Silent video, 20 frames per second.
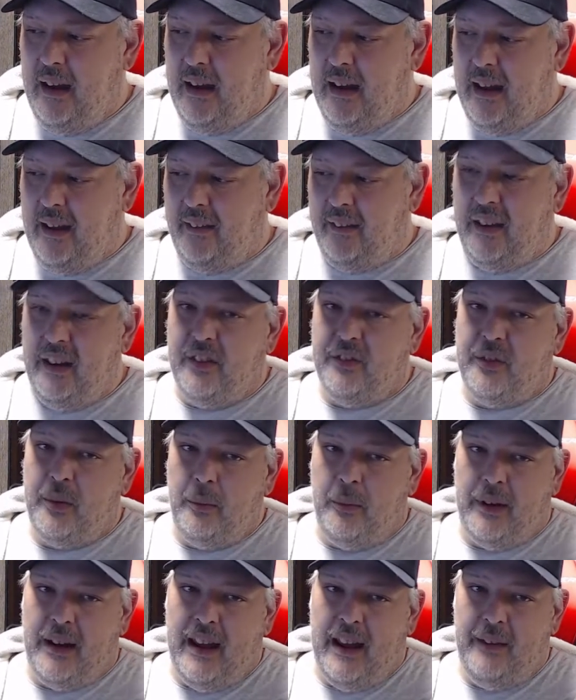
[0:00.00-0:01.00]
at least
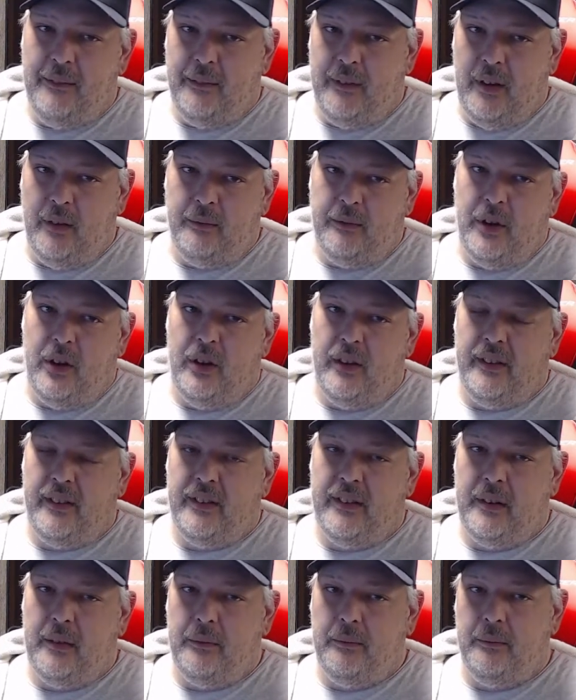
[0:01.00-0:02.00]
from what I've
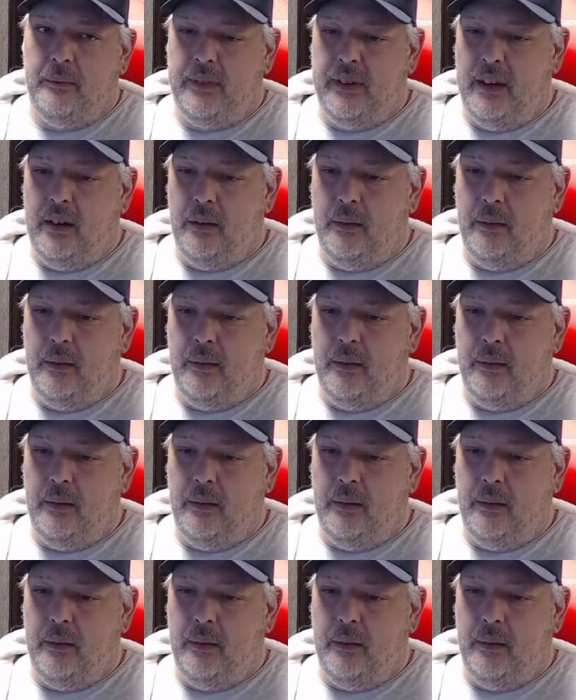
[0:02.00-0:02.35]
noticed, and